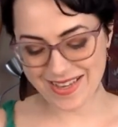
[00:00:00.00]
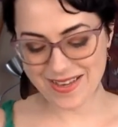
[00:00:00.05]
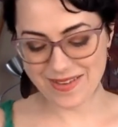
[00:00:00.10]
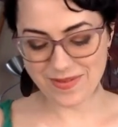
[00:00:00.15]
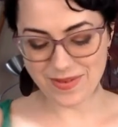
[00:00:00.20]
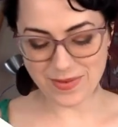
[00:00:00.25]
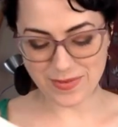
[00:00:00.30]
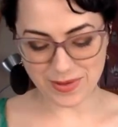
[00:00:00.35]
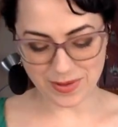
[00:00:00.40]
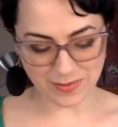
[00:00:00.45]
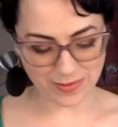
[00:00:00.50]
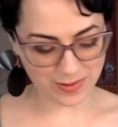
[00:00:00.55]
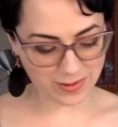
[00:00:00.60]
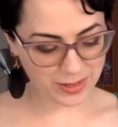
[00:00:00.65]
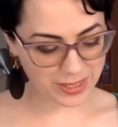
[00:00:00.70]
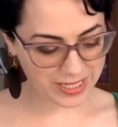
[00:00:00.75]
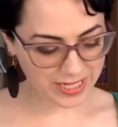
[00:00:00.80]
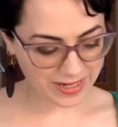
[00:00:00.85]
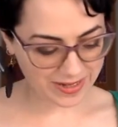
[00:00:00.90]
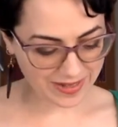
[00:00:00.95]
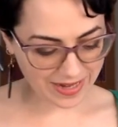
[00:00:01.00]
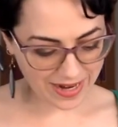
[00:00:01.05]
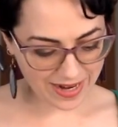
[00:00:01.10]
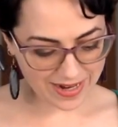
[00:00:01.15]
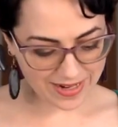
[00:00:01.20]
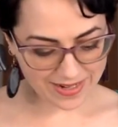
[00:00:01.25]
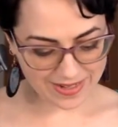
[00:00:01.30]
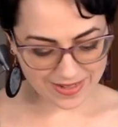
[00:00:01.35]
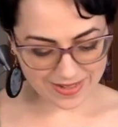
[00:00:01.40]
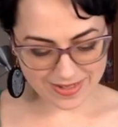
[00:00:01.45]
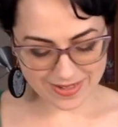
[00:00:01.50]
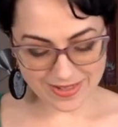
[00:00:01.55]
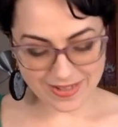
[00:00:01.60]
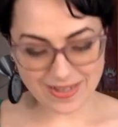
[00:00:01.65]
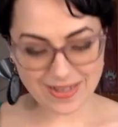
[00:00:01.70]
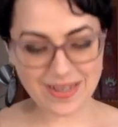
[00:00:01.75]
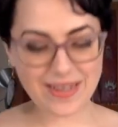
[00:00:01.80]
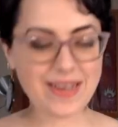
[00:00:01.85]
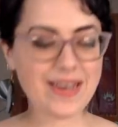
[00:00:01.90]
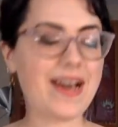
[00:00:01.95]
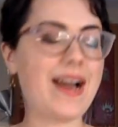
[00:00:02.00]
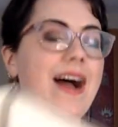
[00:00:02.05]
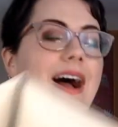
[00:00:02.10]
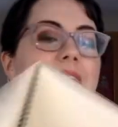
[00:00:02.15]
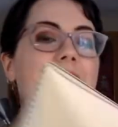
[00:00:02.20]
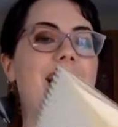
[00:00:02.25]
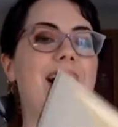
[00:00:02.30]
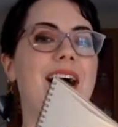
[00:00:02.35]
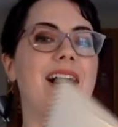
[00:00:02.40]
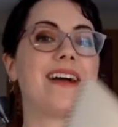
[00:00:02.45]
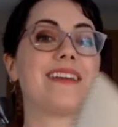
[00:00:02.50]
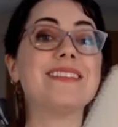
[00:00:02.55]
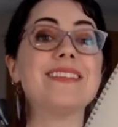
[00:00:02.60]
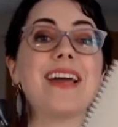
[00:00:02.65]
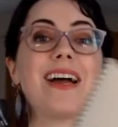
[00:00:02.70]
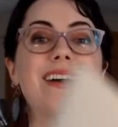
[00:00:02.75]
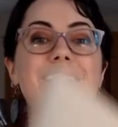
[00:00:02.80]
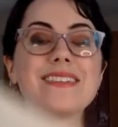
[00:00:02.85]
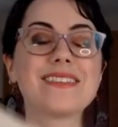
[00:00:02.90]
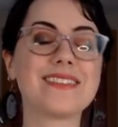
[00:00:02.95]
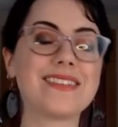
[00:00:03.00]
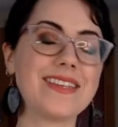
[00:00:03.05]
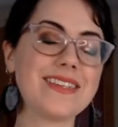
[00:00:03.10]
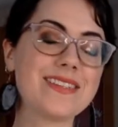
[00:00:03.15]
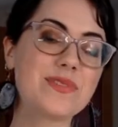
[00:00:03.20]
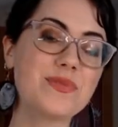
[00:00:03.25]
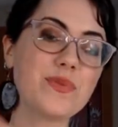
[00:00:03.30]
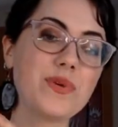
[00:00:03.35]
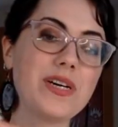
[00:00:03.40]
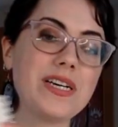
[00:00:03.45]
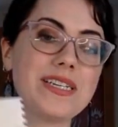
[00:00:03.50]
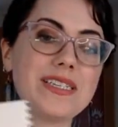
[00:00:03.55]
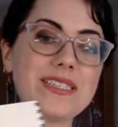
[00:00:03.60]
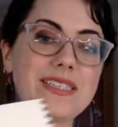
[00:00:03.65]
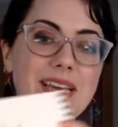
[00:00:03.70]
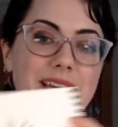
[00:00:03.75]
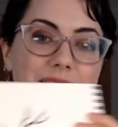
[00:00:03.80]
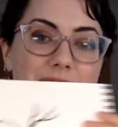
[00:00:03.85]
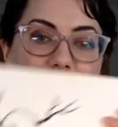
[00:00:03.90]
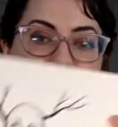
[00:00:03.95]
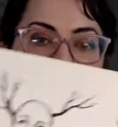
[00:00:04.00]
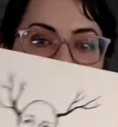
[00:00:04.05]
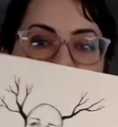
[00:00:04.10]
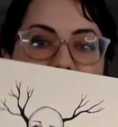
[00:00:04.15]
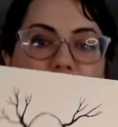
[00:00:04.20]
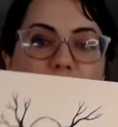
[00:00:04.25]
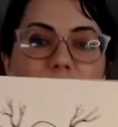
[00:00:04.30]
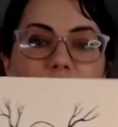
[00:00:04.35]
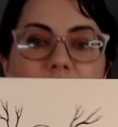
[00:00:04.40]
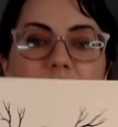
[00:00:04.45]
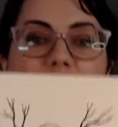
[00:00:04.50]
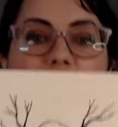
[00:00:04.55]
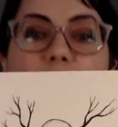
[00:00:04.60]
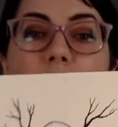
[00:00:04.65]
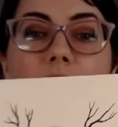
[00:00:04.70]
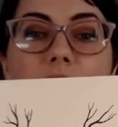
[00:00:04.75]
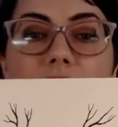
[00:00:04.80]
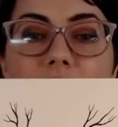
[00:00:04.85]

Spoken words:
Maybe I won't share that. Yes, this was a ritual about